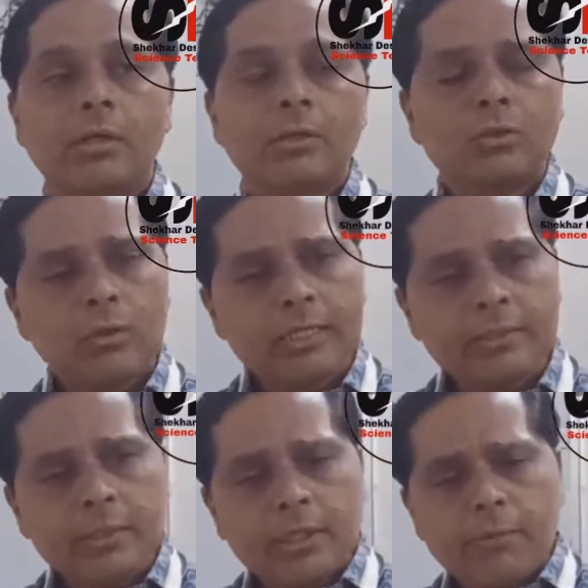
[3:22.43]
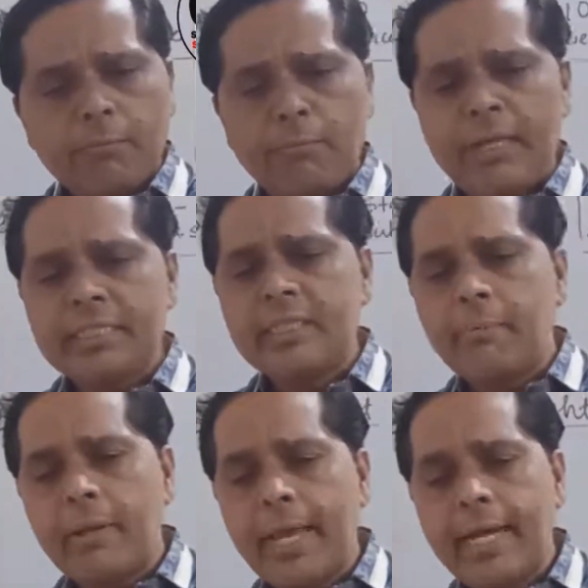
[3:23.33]
Students, many
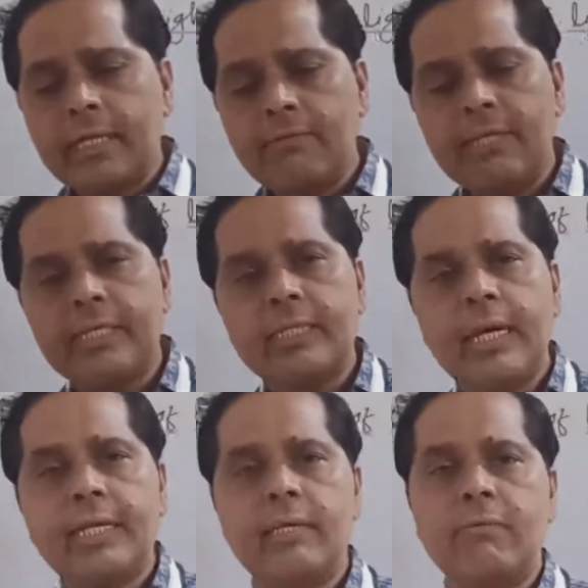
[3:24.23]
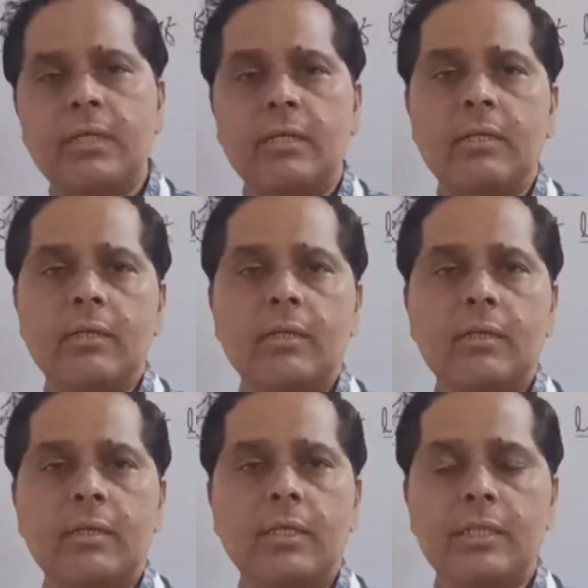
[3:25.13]
simple activities are given
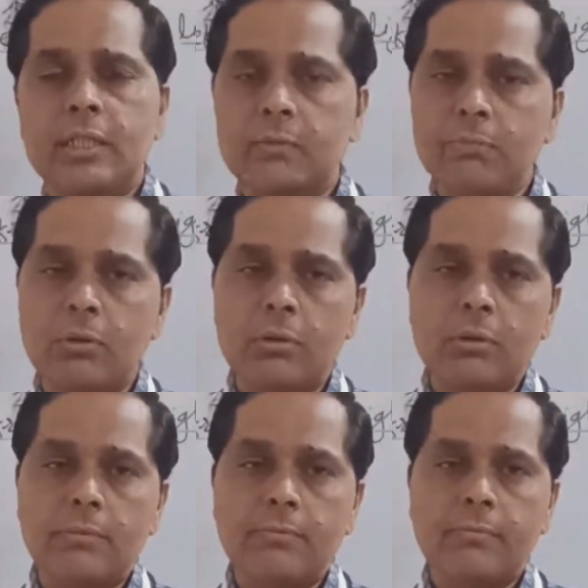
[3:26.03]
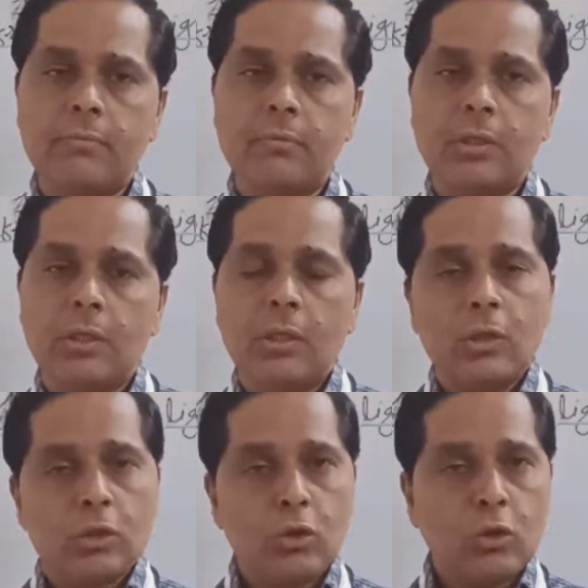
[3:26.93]
in this book.
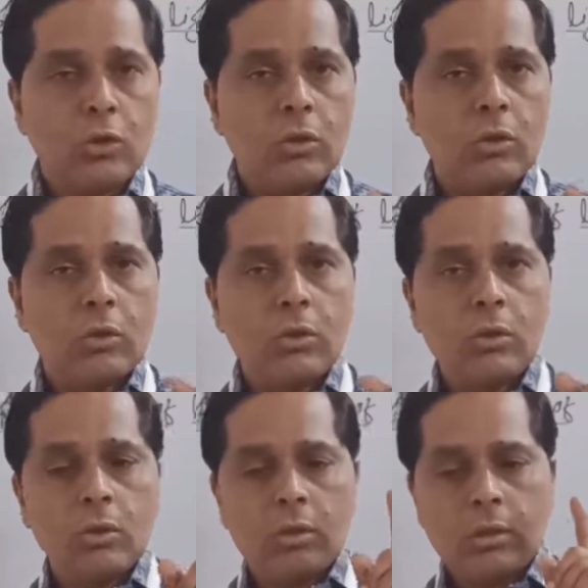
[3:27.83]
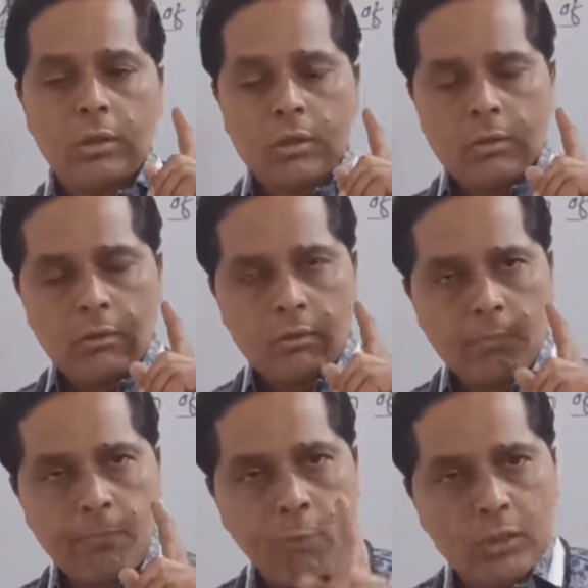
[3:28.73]
So,
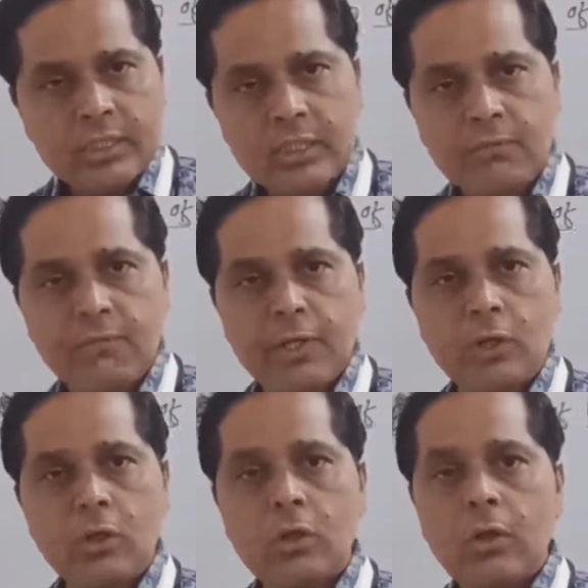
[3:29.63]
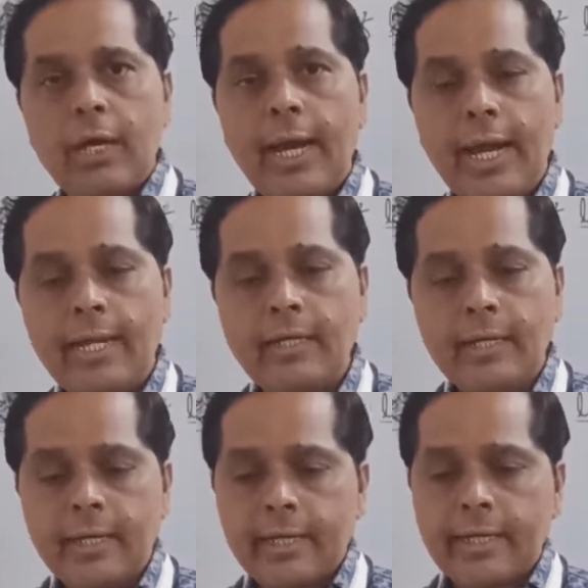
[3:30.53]
pause this video
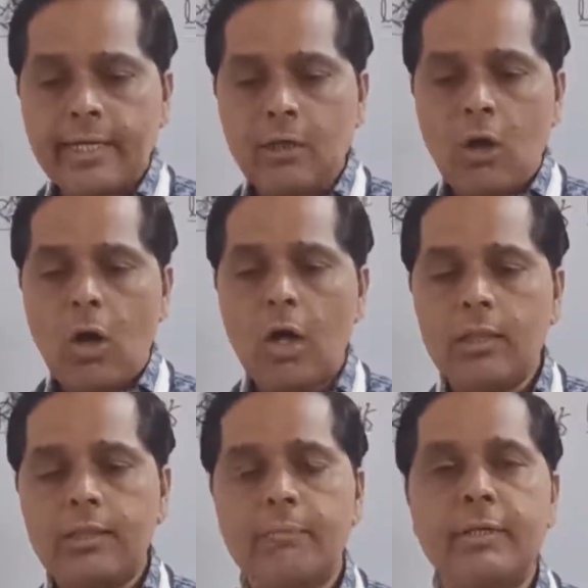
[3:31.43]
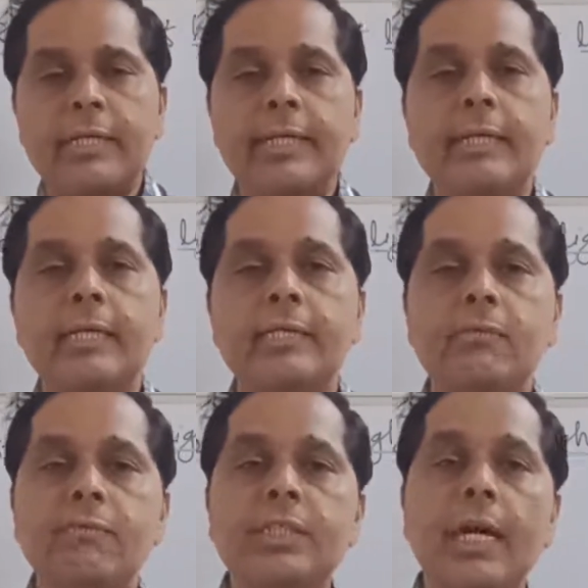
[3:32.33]
and get all the
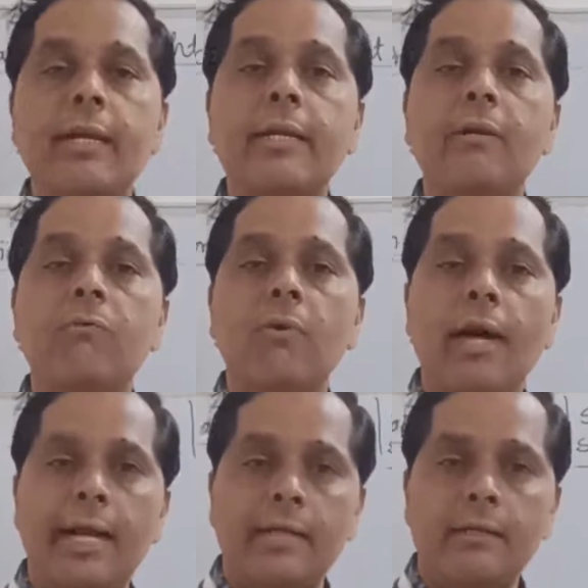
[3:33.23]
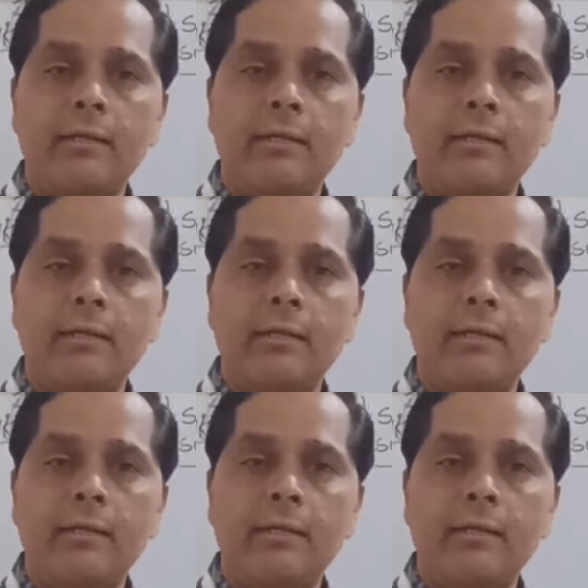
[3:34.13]
materials which are required.